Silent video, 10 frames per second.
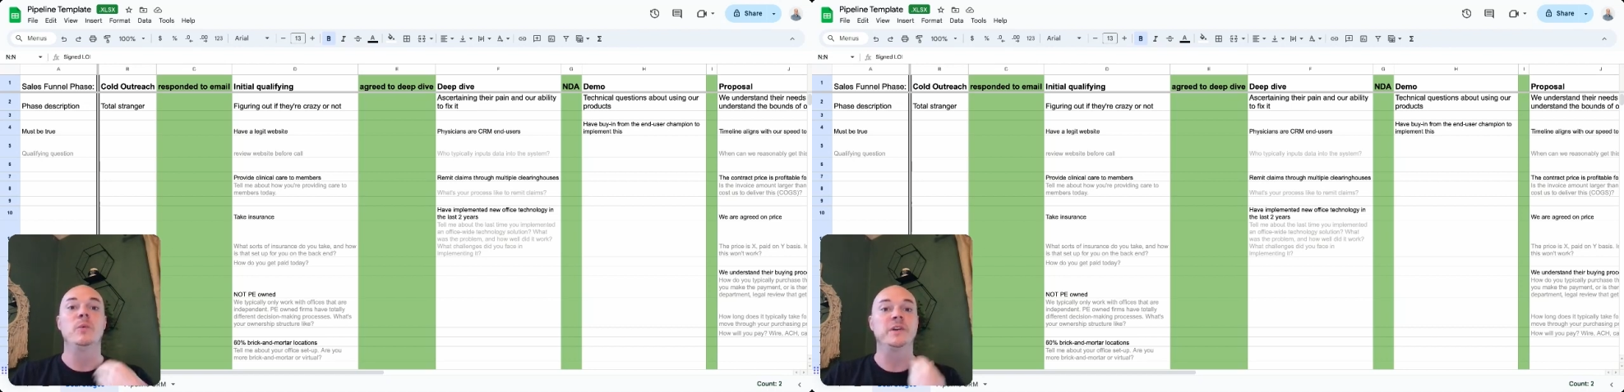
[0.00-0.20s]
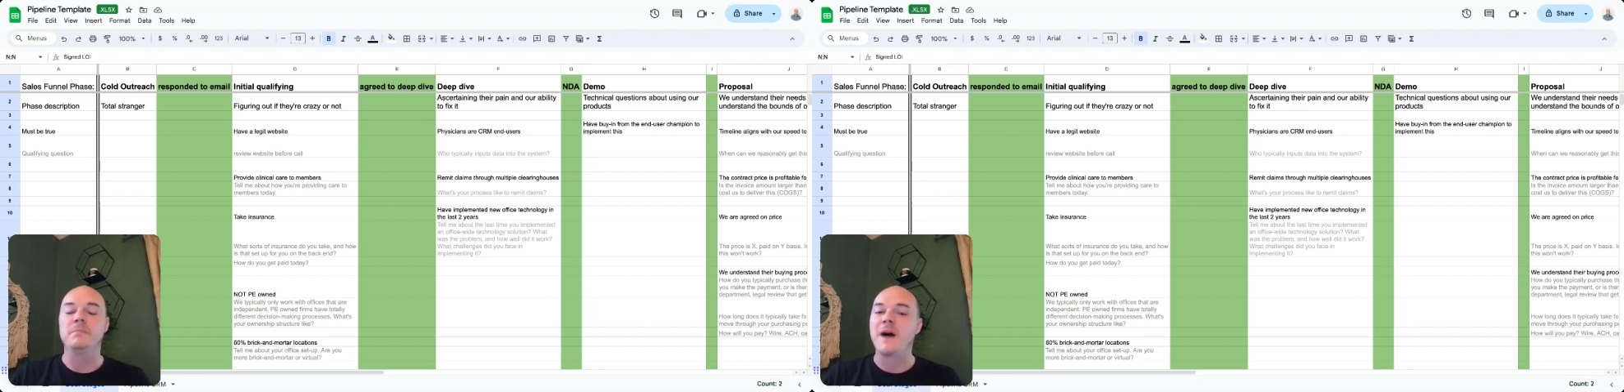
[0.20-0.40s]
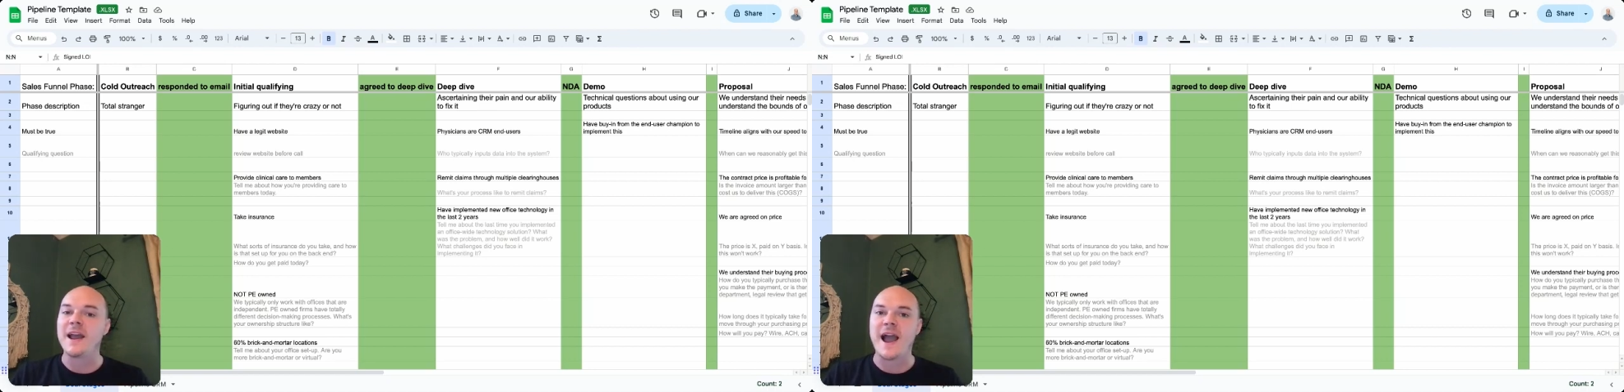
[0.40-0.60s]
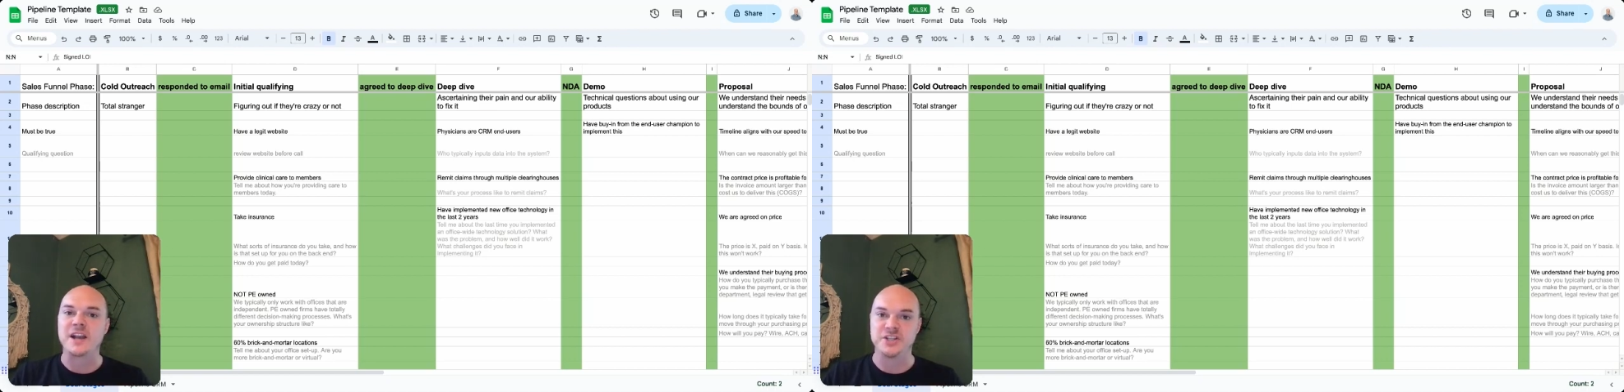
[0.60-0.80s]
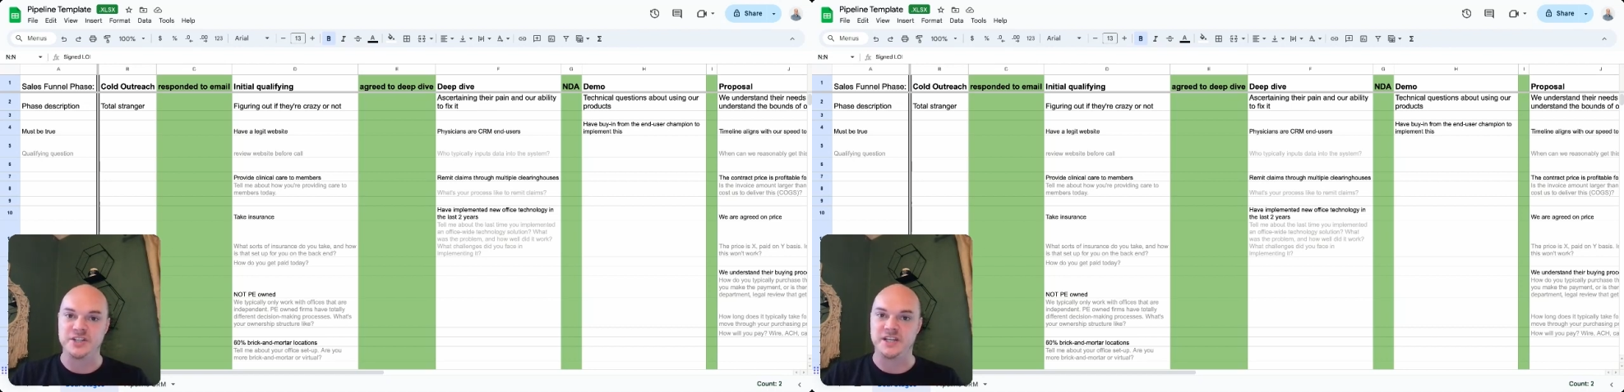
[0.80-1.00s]
What is my
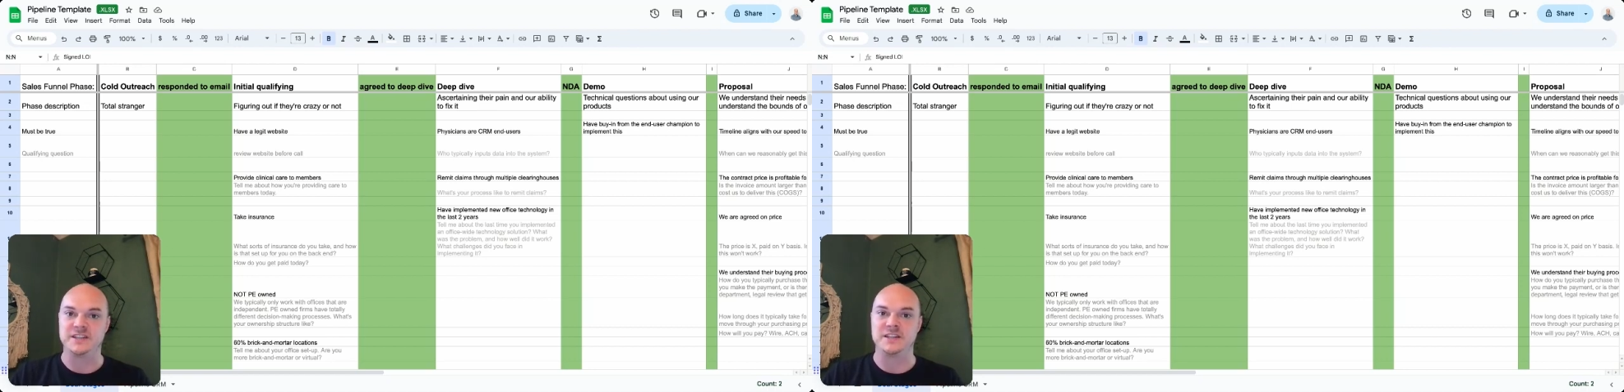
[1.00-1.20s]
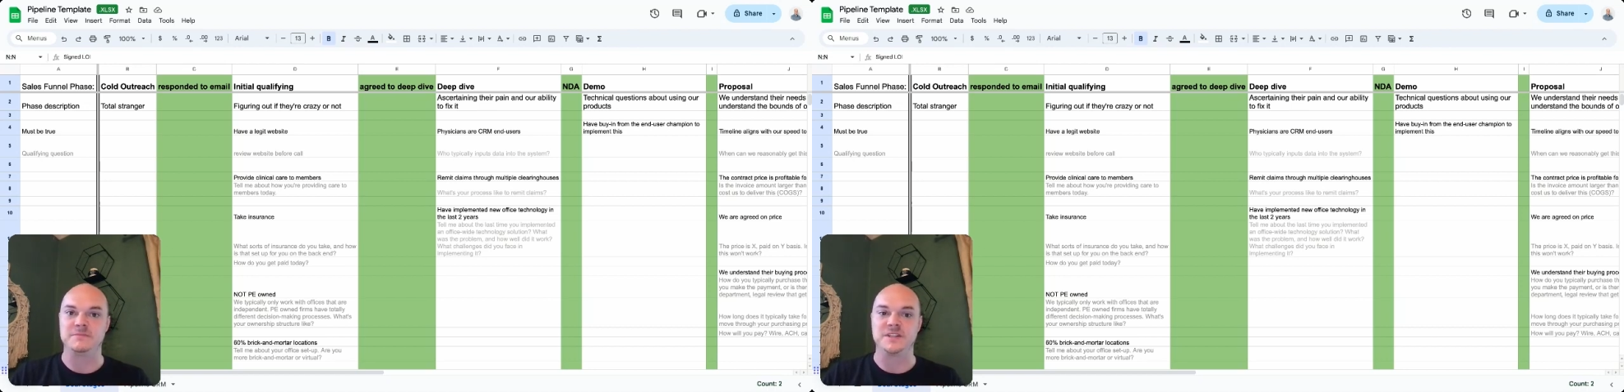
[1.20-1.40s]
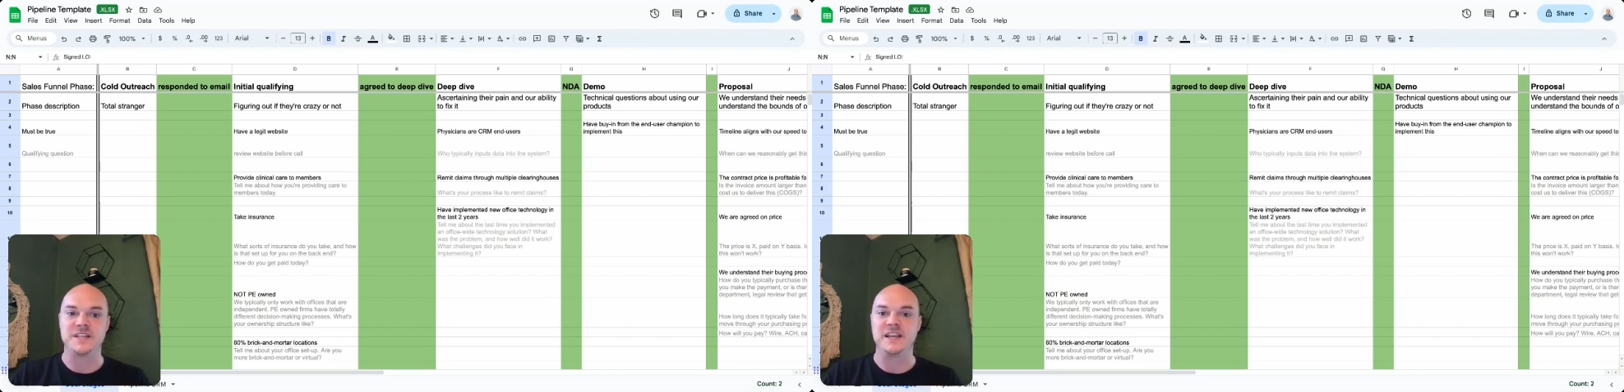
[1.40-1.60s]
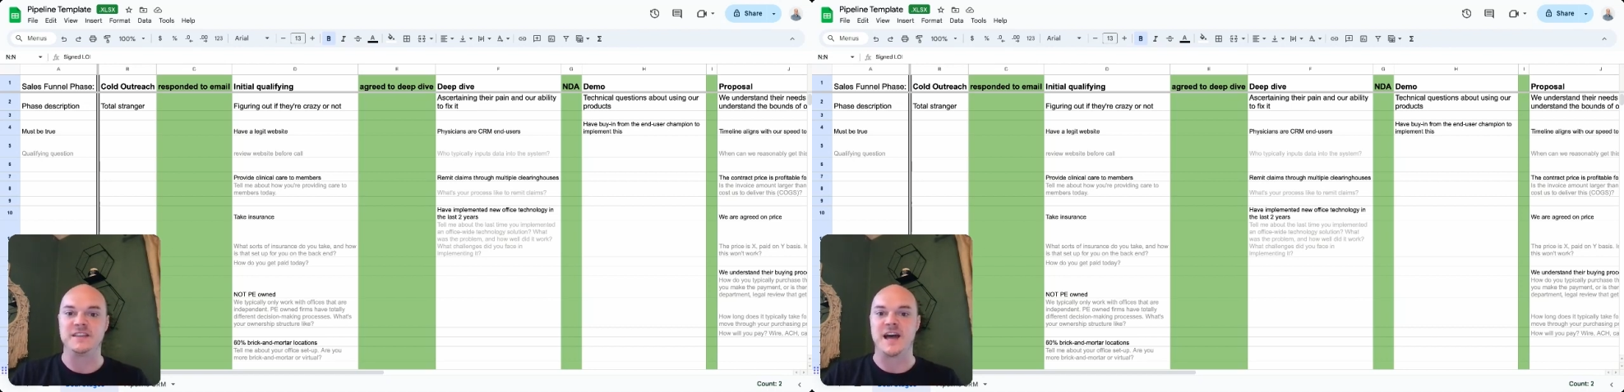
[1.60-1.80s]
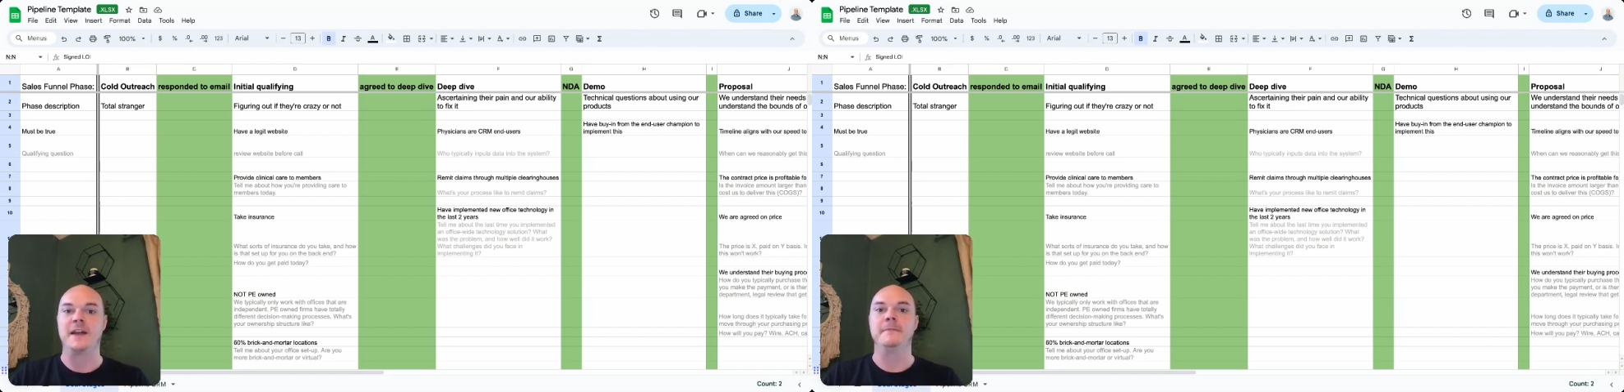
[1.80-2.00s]
action to get them to take
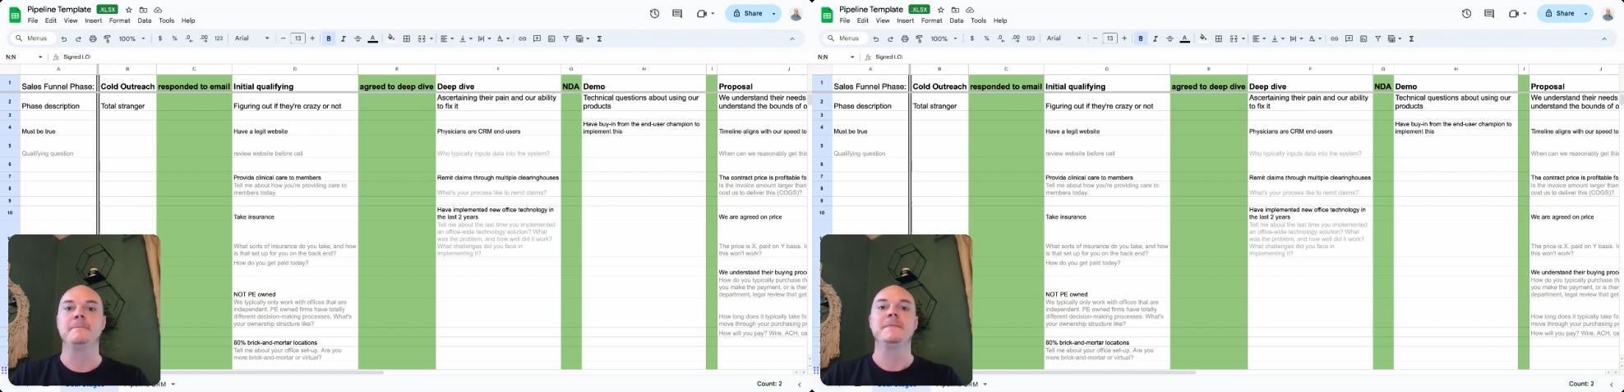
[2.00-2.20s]
that?